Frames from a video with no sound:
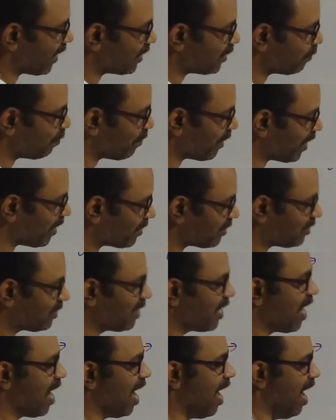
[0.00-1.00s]
express
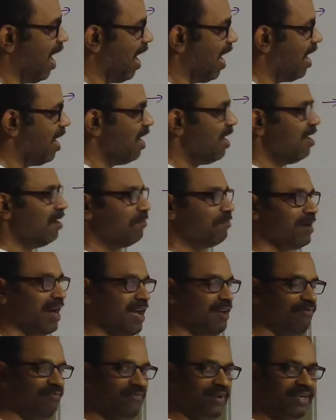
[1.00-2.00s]
their
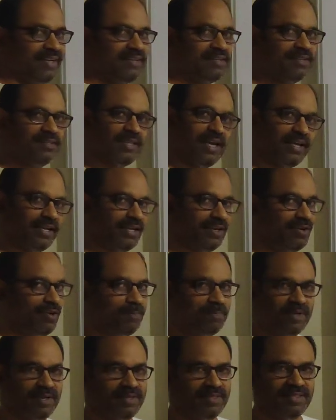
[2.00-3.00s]
prime factors. I can
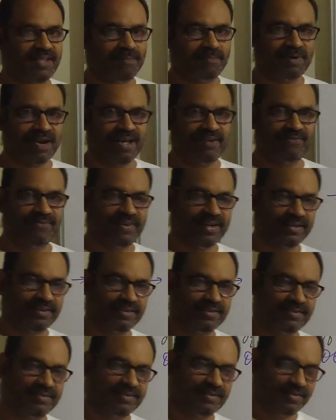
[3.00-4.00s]
obtain their prime
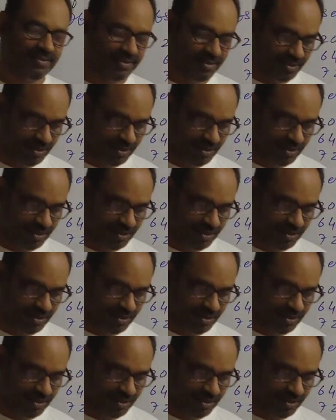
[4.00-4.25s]
factors.